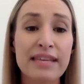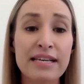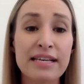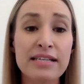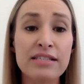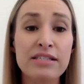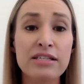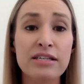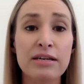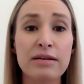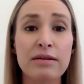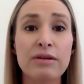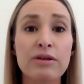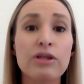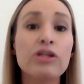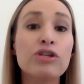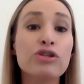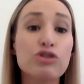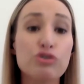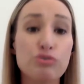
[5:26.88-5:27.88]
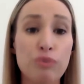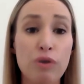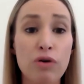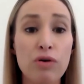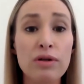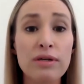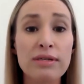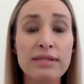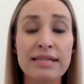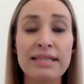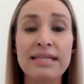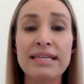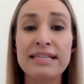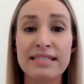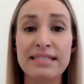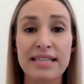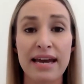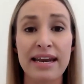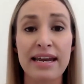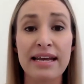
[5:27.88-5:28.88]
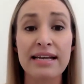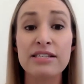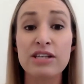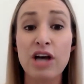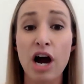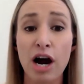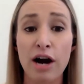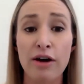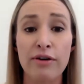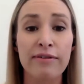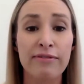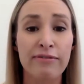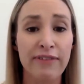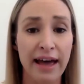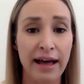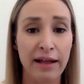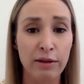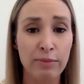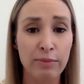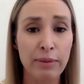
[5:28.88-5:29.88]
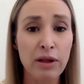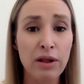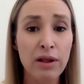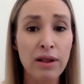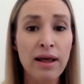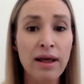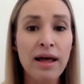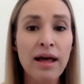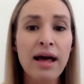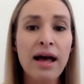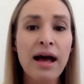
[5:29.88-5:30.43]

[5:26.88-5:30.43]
these controls and these settings are available.